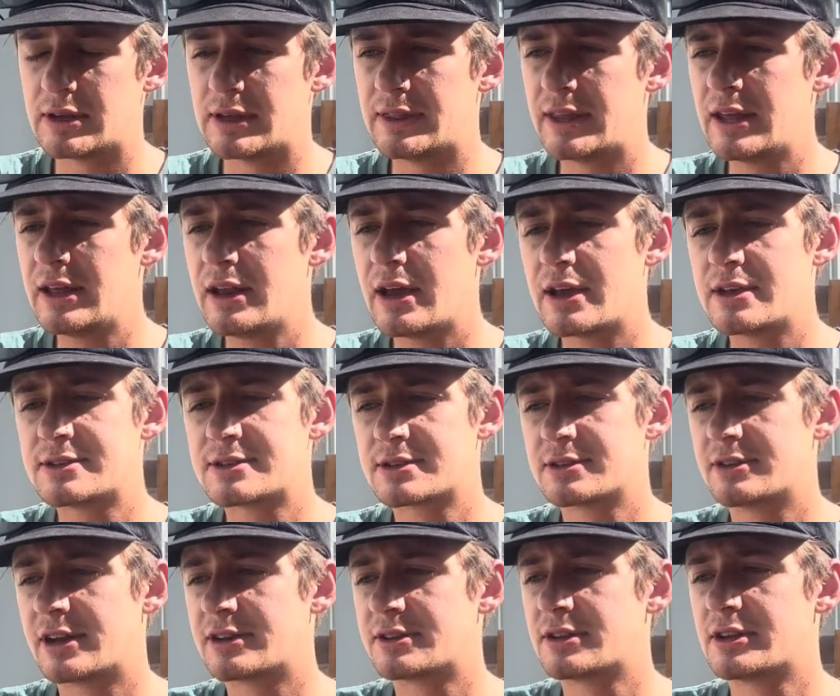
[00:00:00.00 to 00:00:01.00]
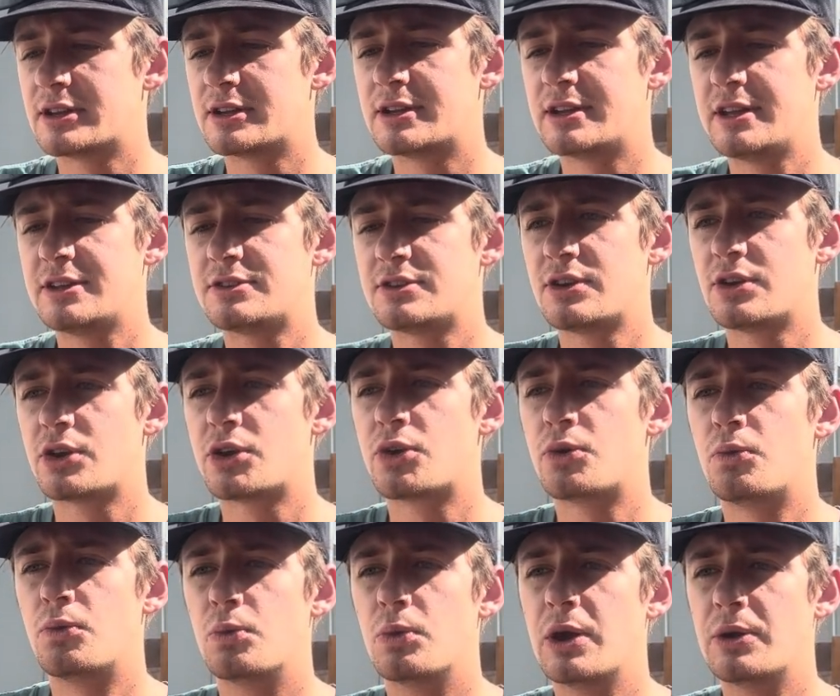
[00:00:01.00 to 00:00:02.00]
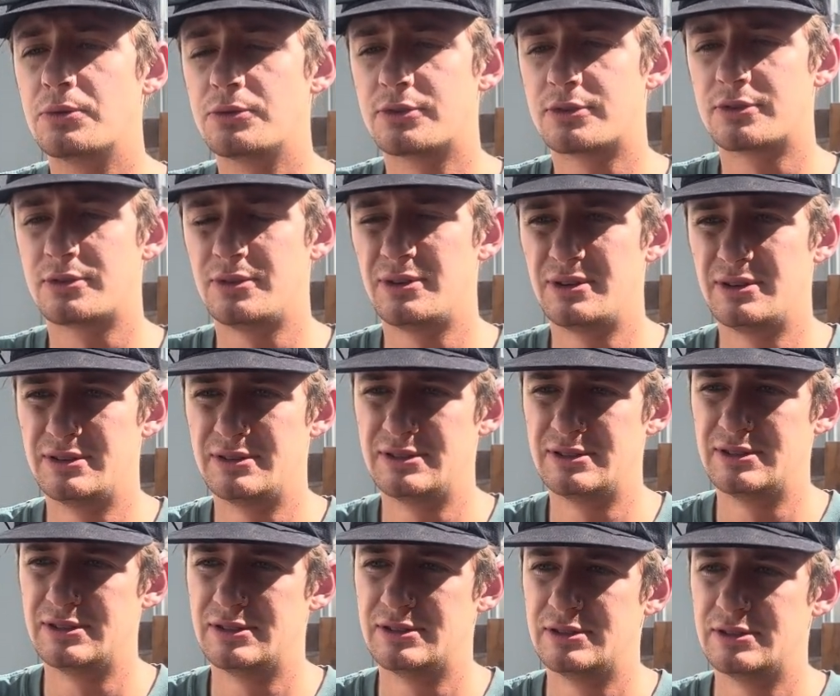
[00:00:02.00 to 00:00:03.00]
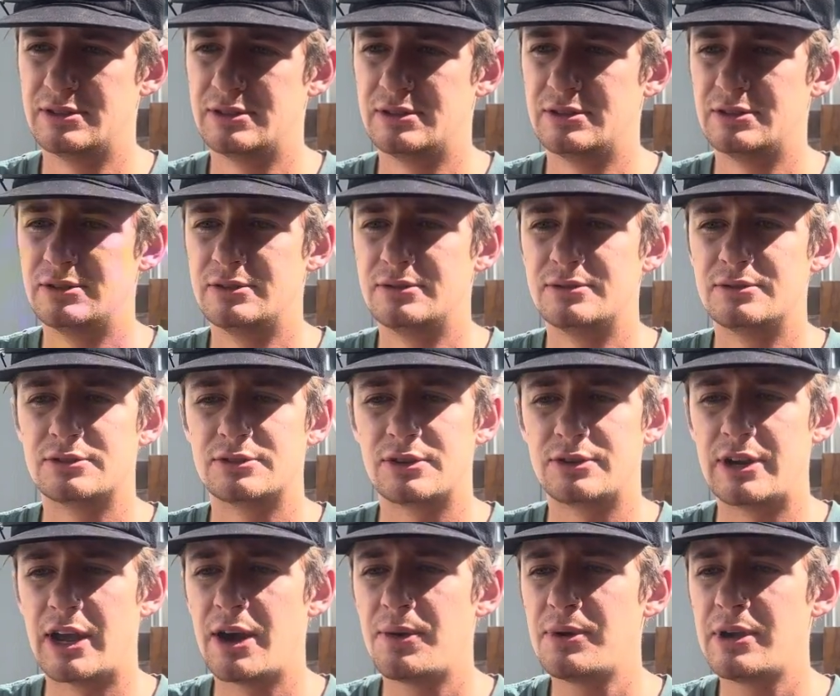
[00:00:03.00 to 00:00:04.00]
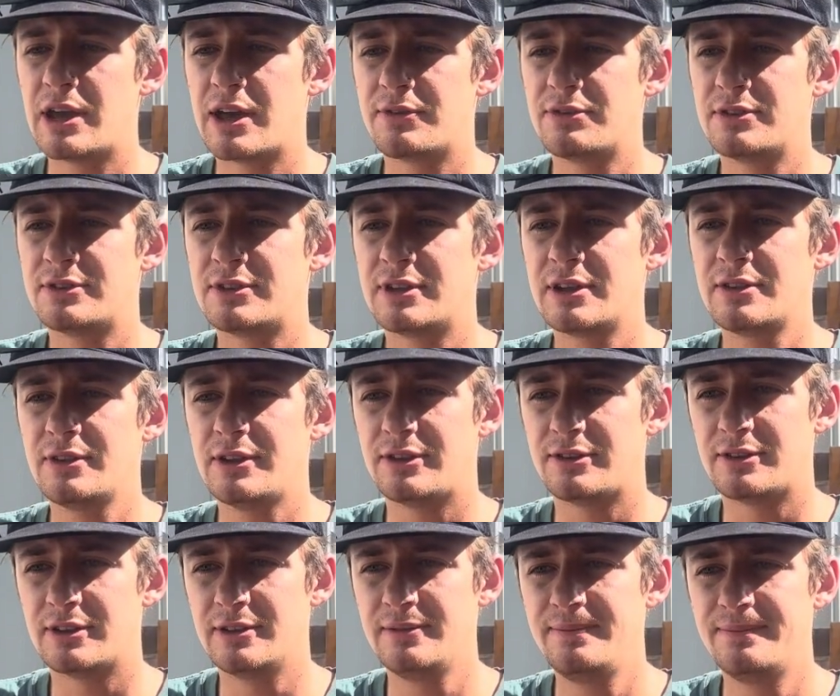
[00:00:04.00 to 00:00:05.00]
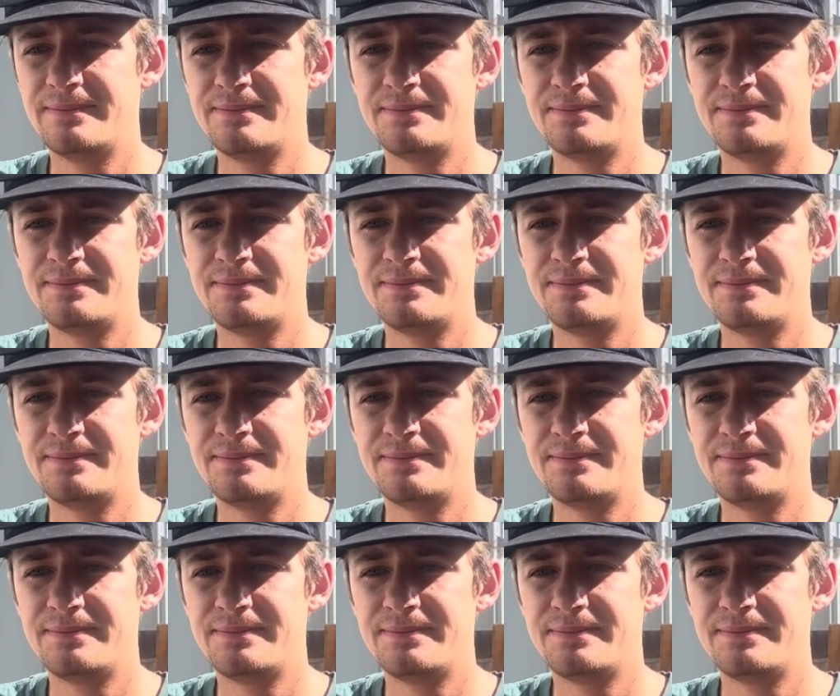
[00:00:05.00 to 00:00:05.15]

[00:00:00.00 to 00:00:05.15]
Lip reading: And then I select get quotes. So now we have this thing listed.